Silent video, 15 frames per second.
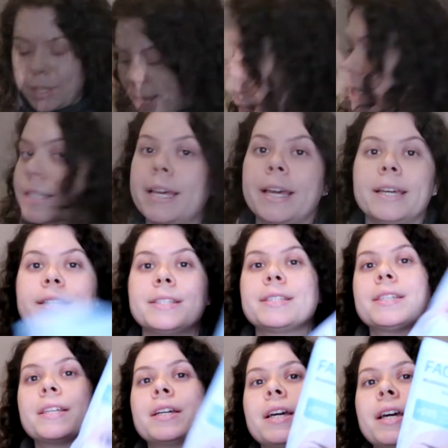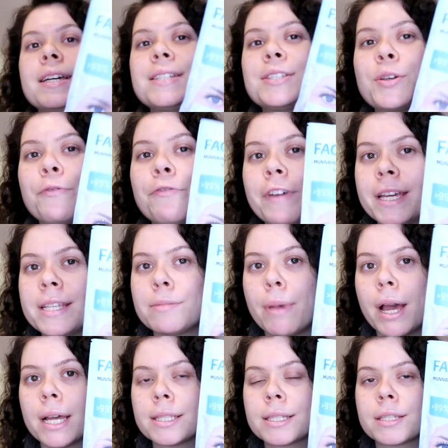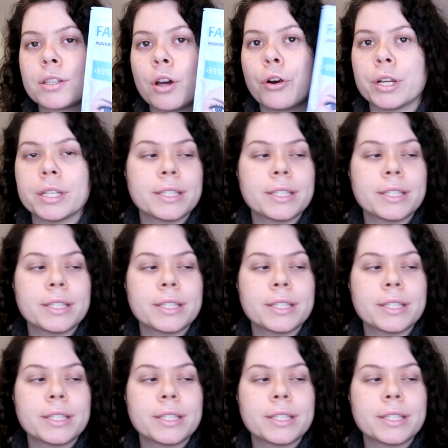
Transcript: These days, some face masks are